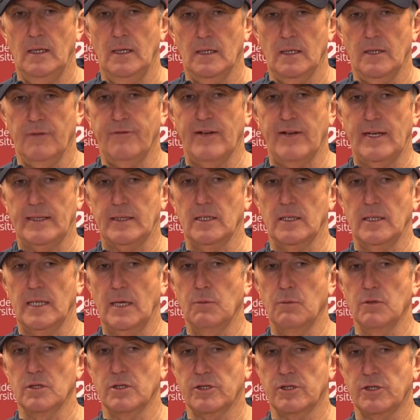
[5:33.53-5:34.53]
the fact that
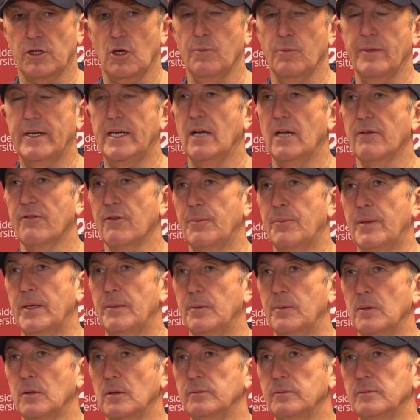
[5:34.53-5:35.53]
there was so many other
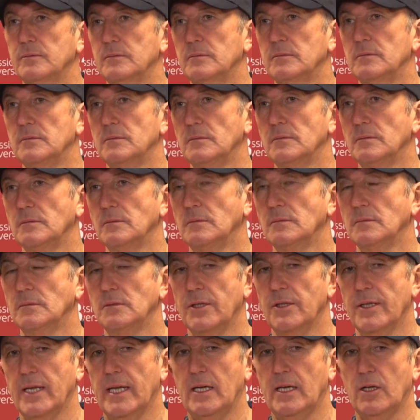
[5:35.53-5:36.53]
people
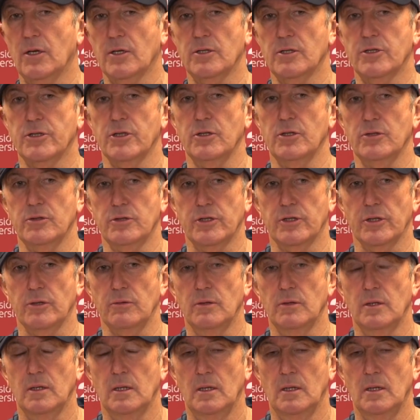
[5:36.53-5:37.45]
that they could have turned to.